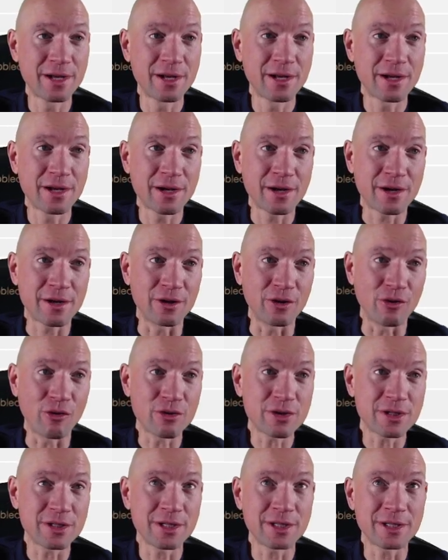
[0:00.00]

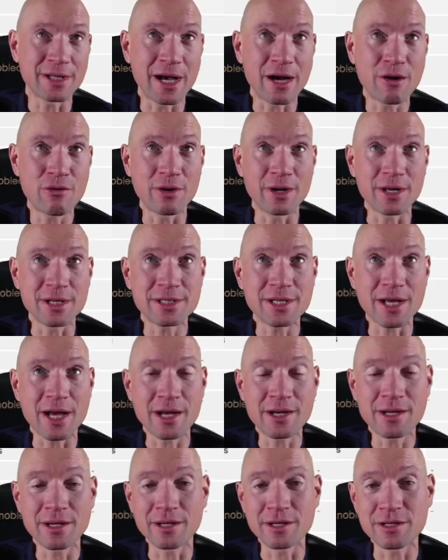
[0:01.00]
closely now as
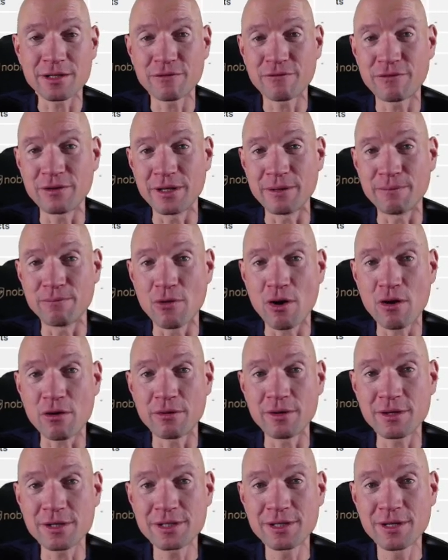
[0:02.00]
high as Philip
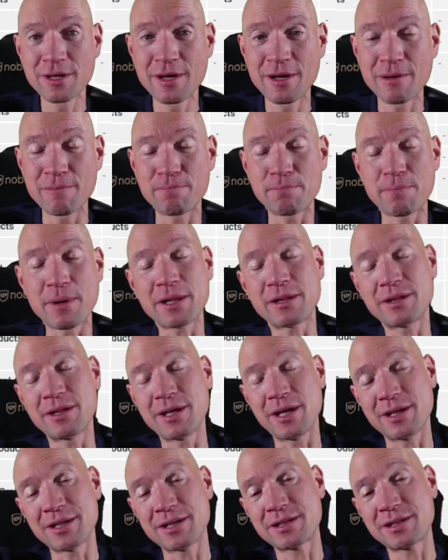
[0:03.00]
Morris, but
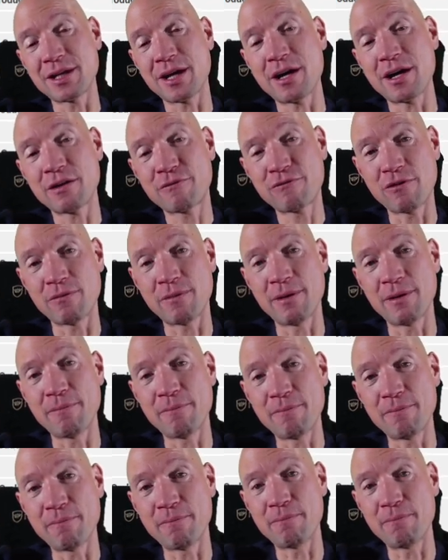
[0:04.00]
they start from a
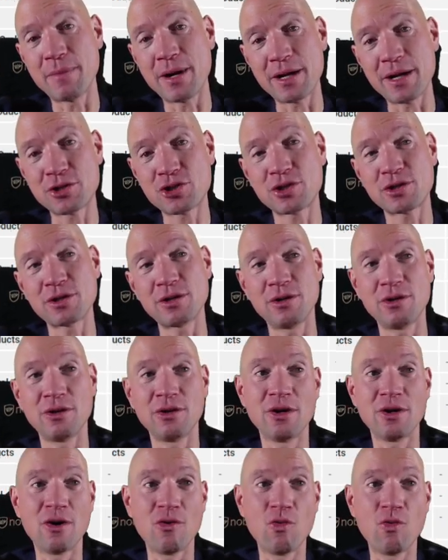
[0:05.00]
much
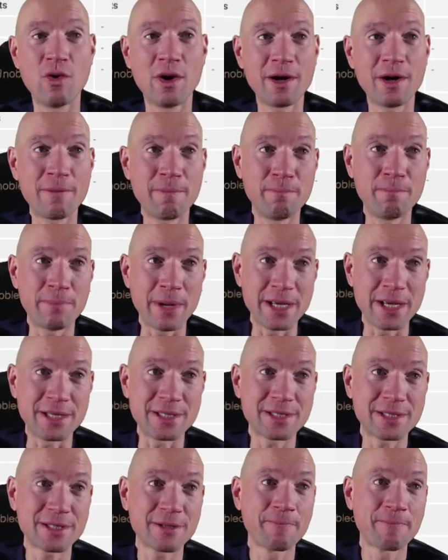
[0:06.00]
lower
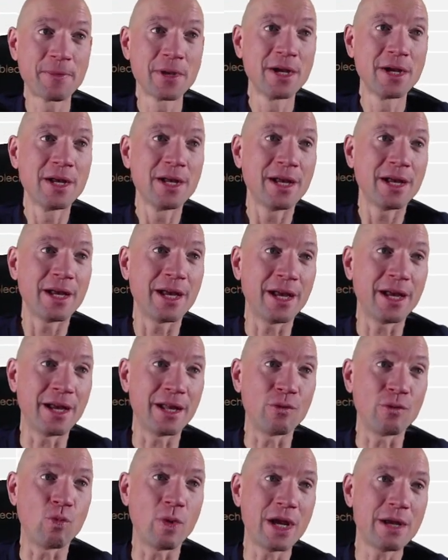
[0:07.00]
base.
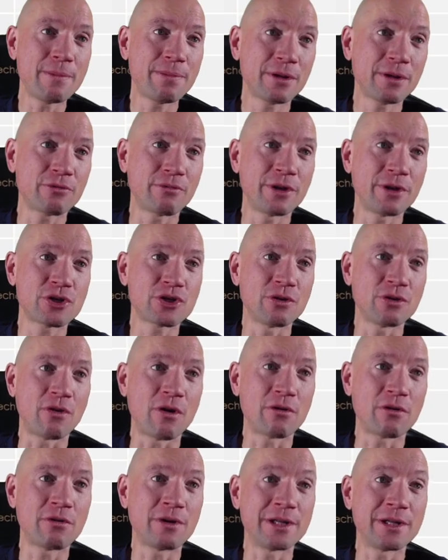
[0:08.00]
And vapor, traditional
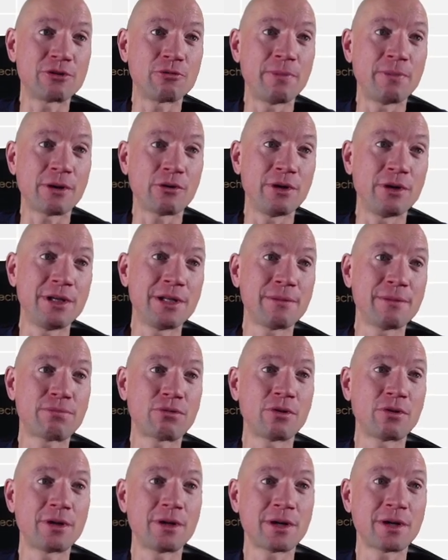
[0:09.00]
oral, and tobacco heating
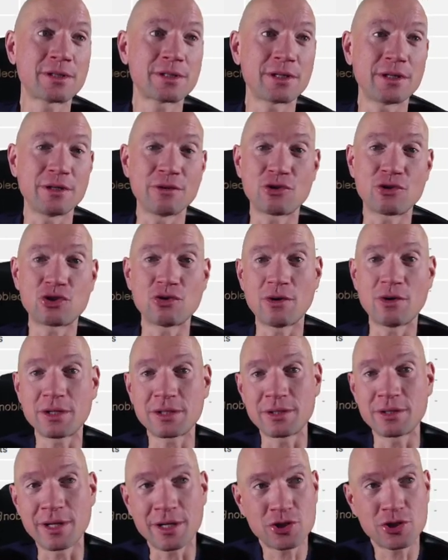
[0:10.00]
products, in short,
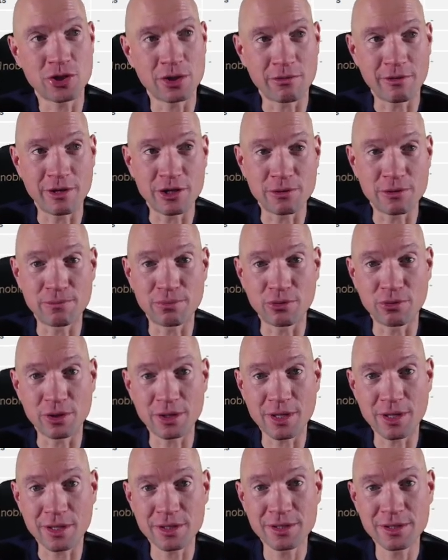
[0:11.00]
next generation
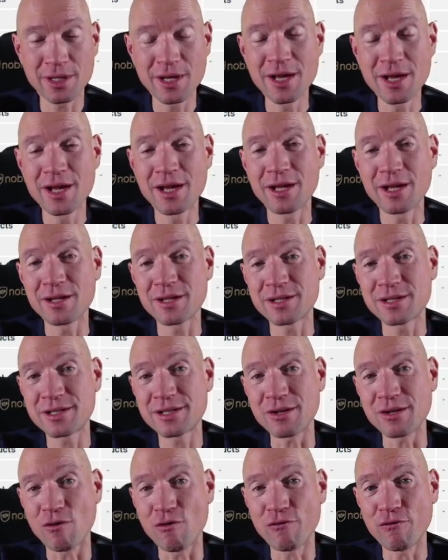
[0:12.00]
products,
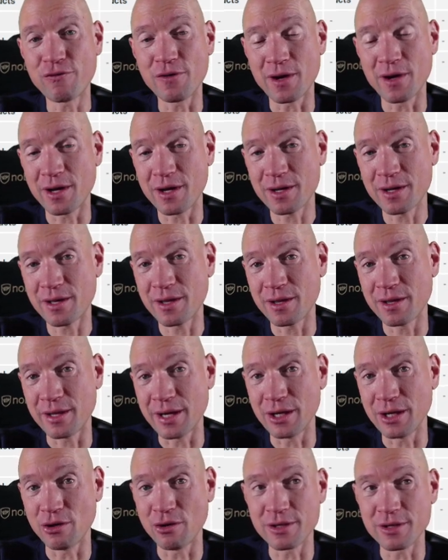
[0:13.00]
so far they
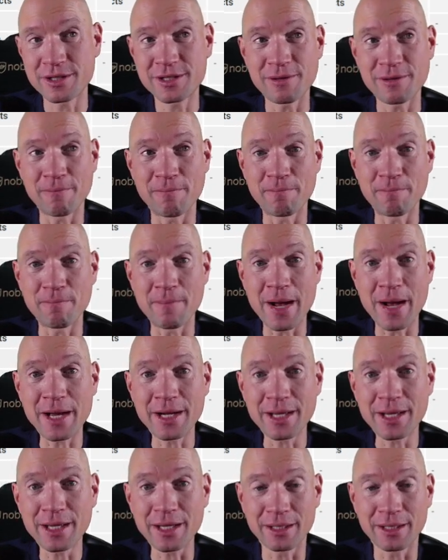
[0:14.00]
lost money.